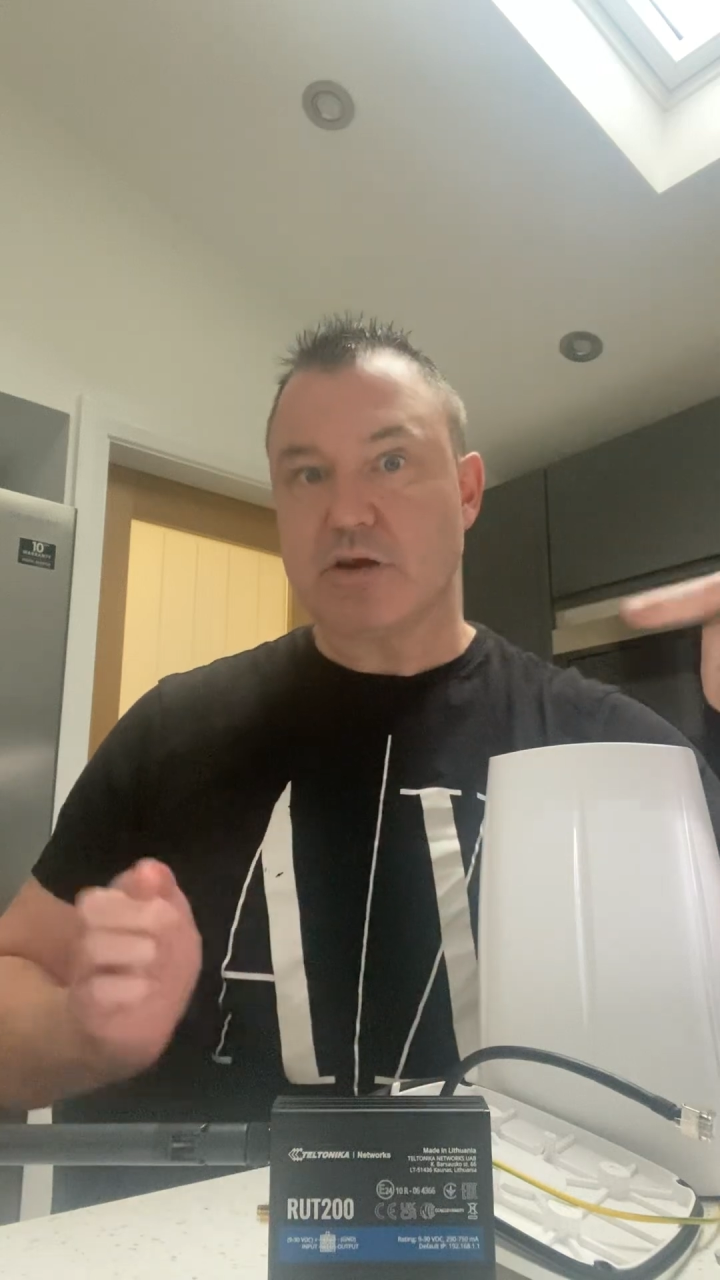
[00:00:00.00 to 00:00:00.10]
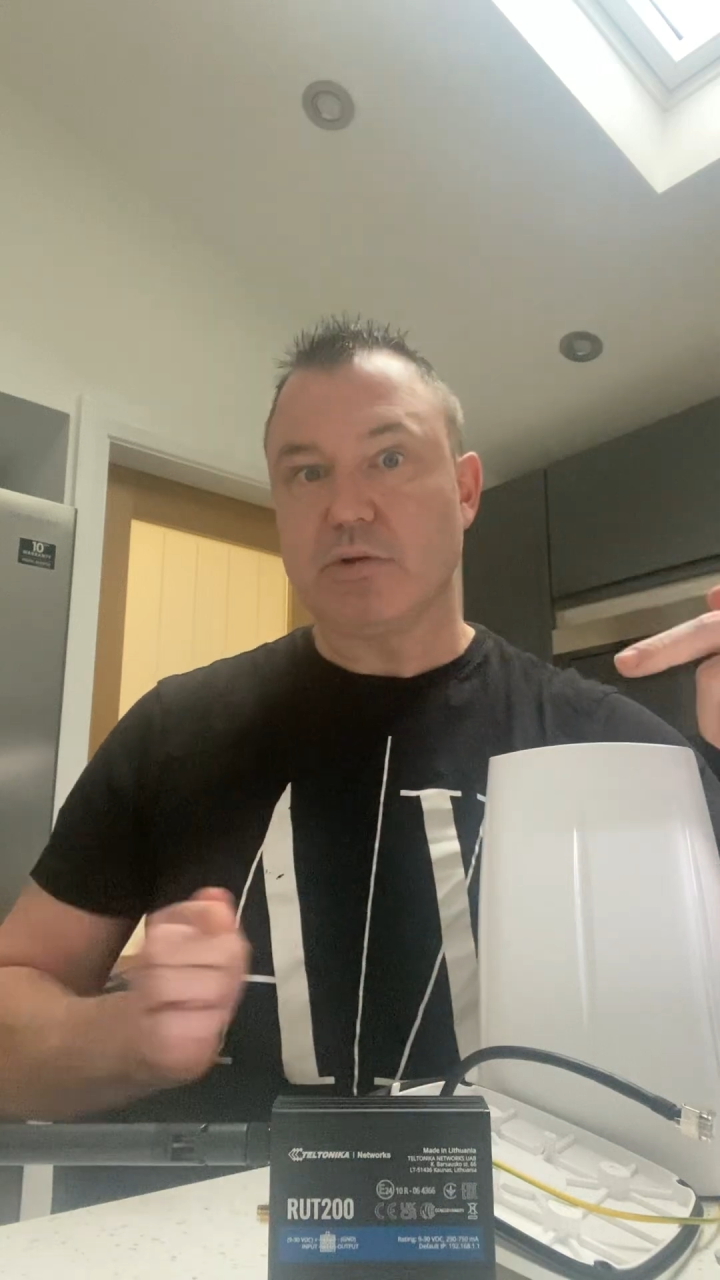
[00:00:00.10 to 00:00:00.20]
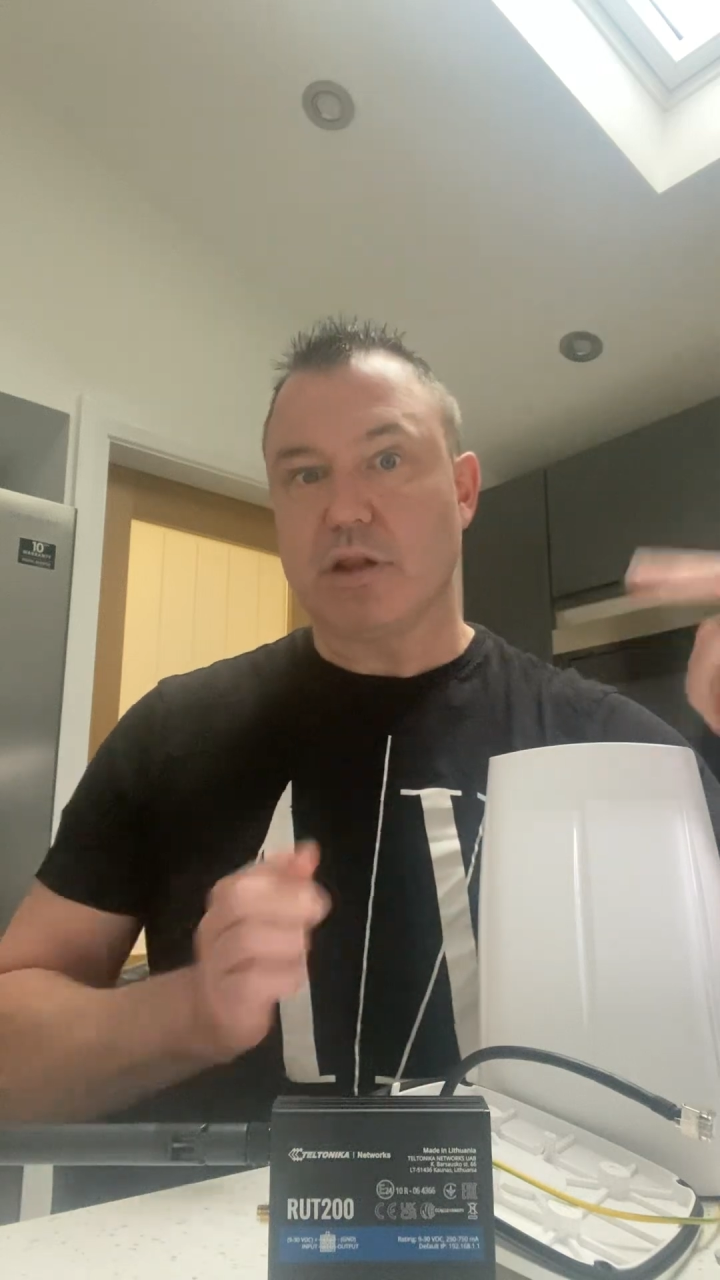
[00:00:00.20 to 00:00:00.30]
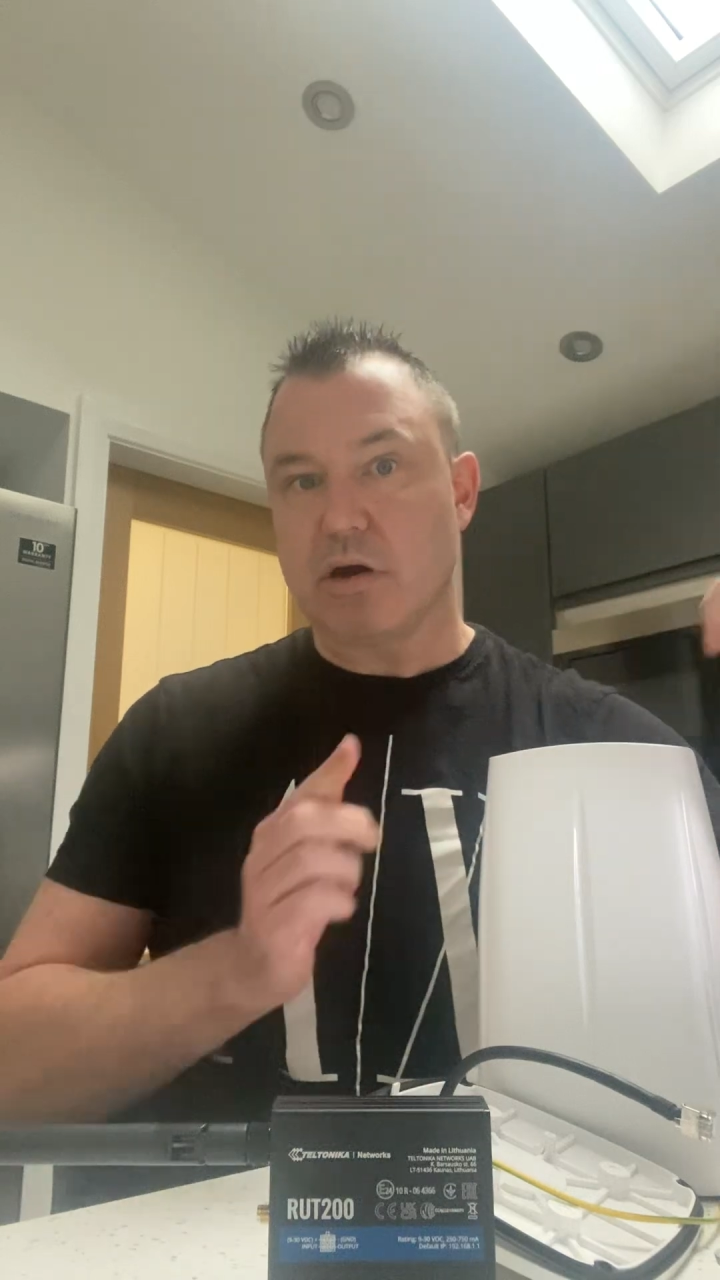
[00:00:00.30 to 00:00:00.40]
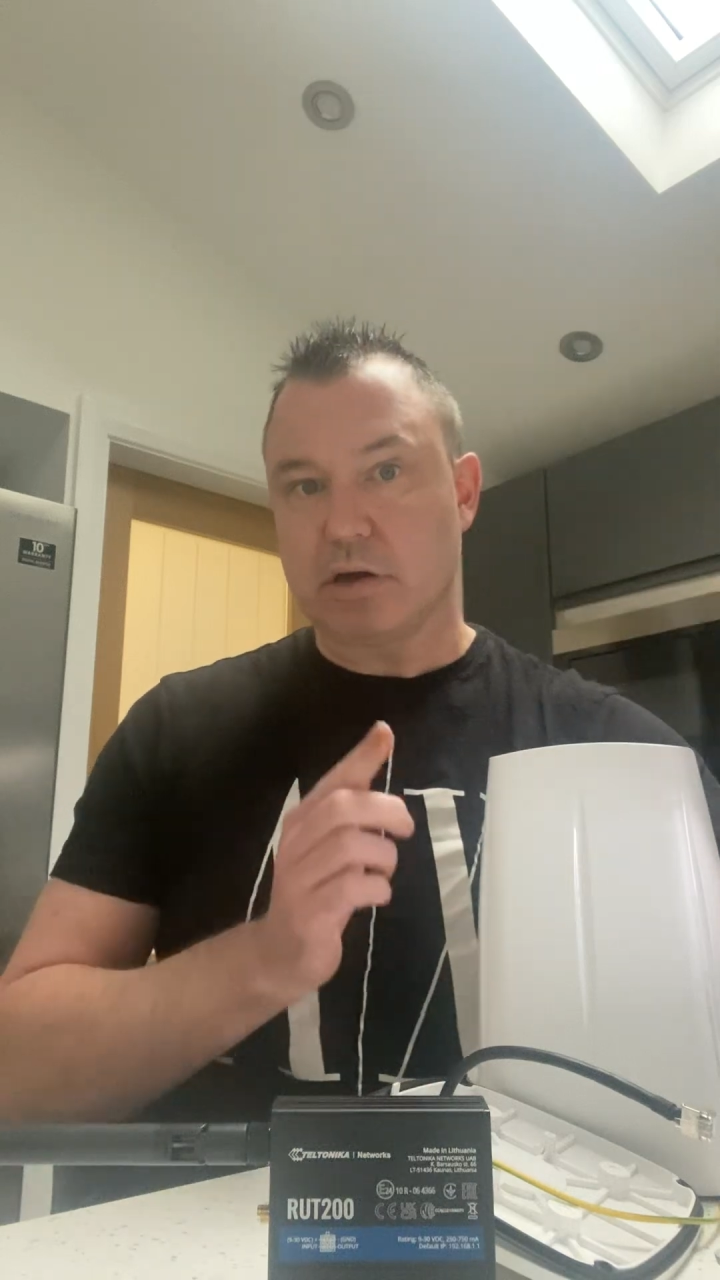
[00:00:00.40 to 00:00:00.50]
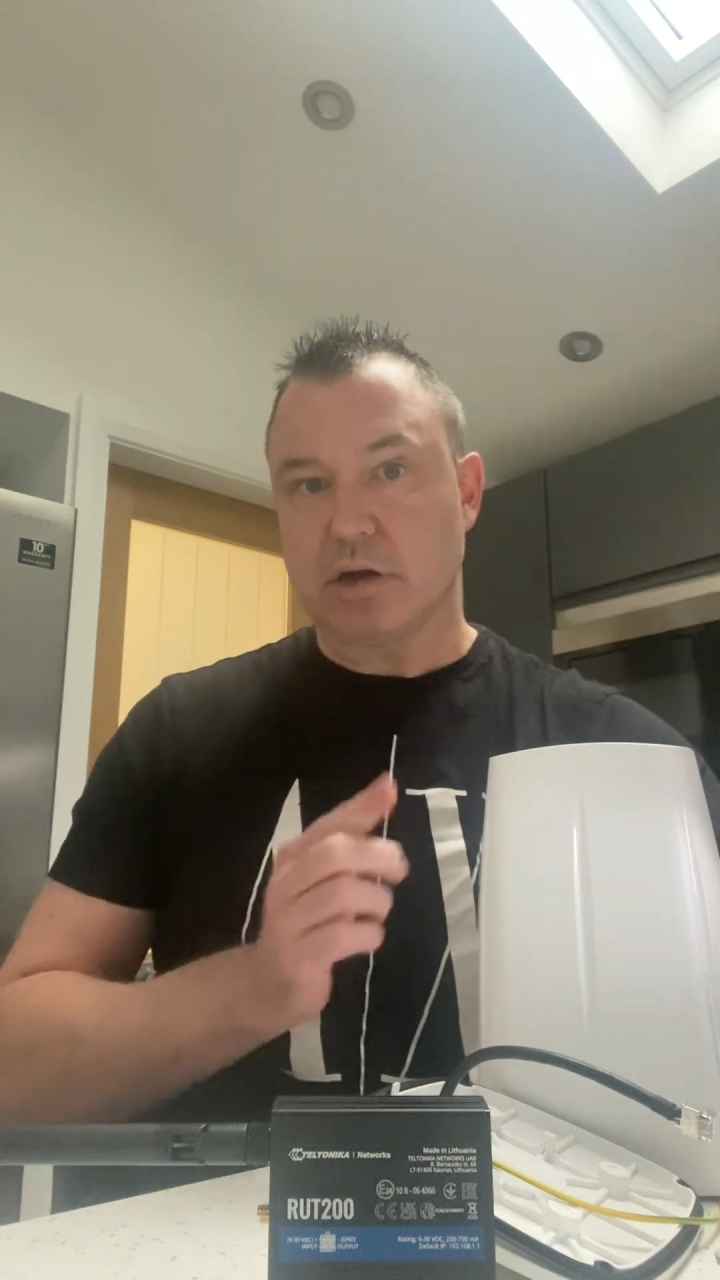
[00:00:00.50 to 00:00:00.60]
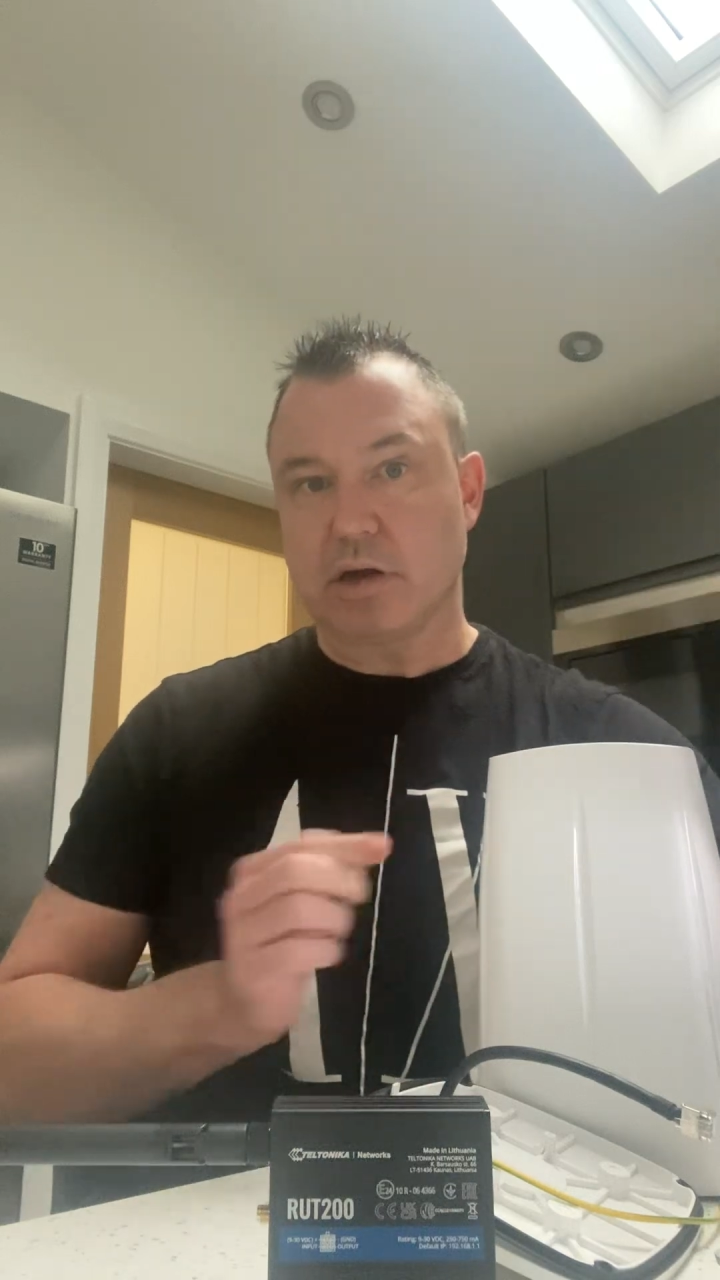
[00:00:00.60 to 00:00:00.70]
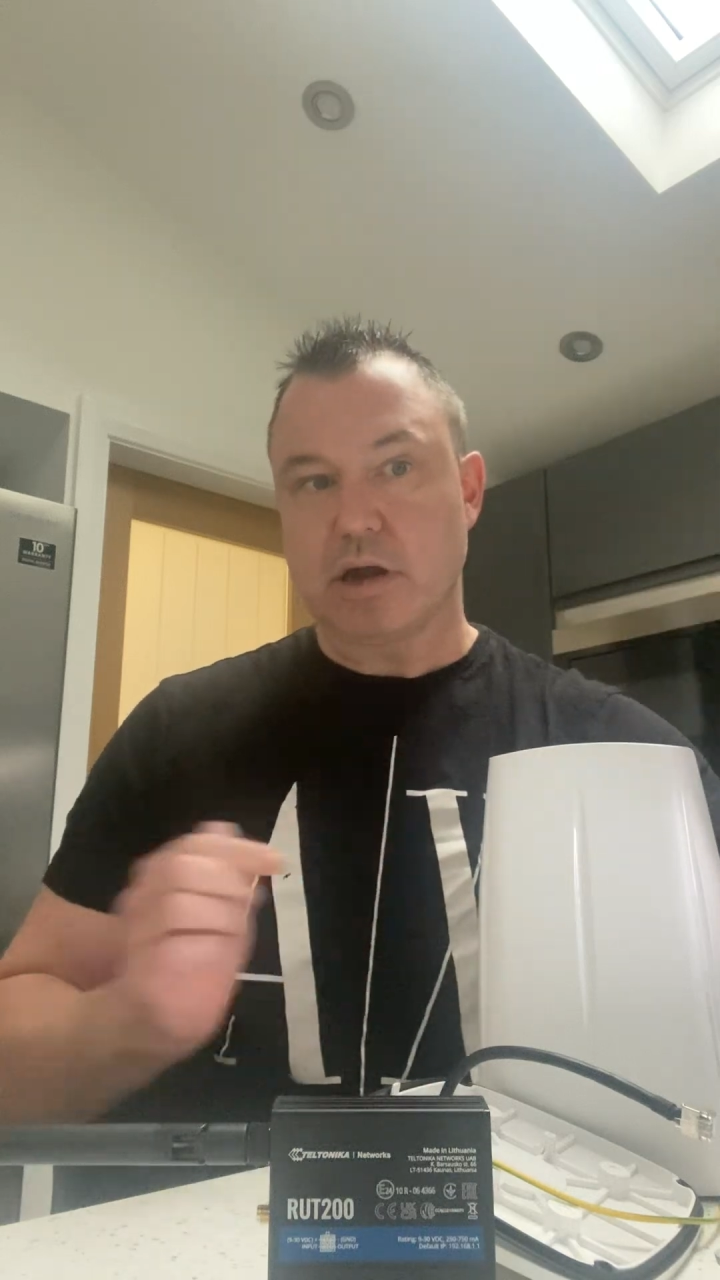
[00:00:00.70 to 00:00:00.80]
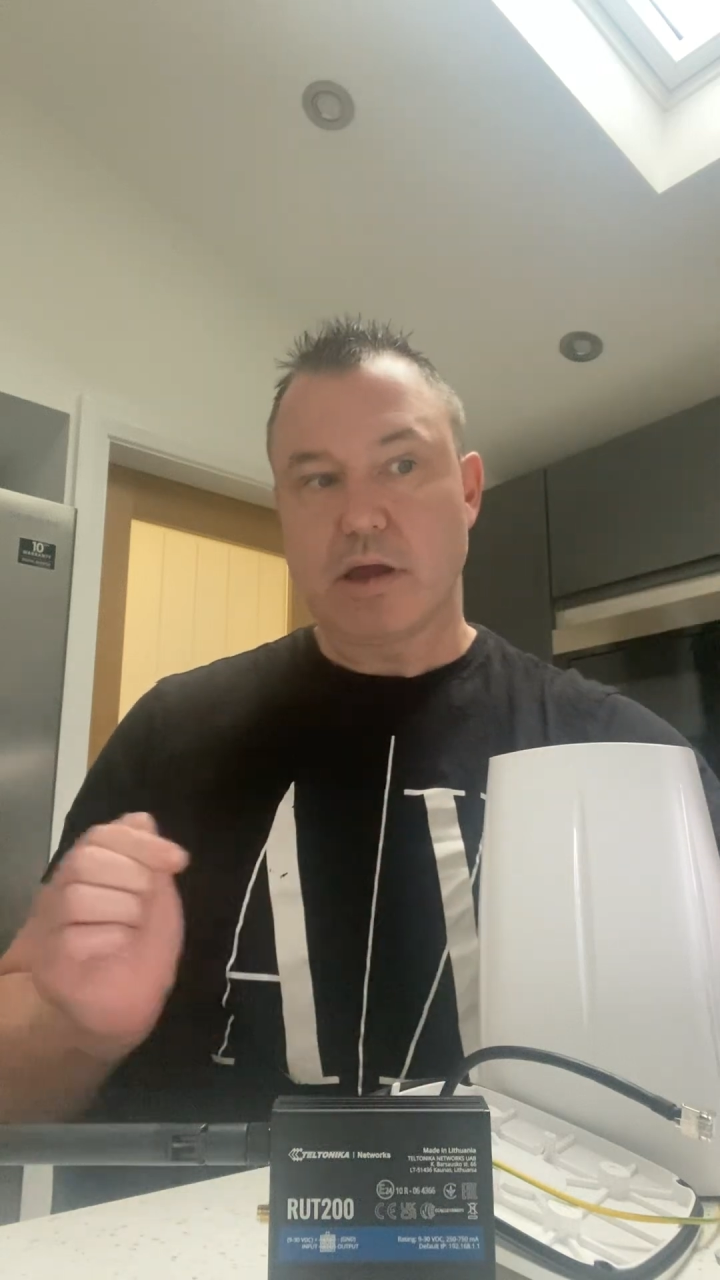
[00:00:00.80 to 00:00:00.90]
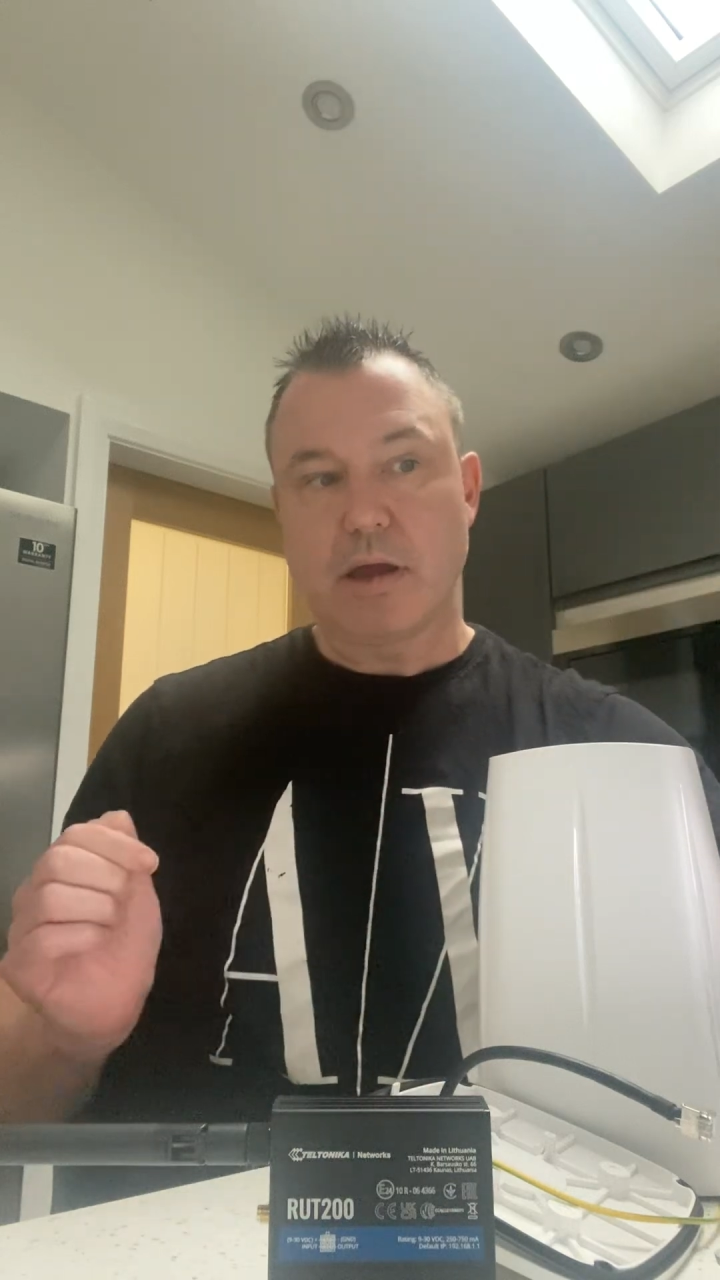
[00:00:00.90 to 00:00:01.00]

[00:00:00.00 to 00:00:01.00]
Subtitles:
long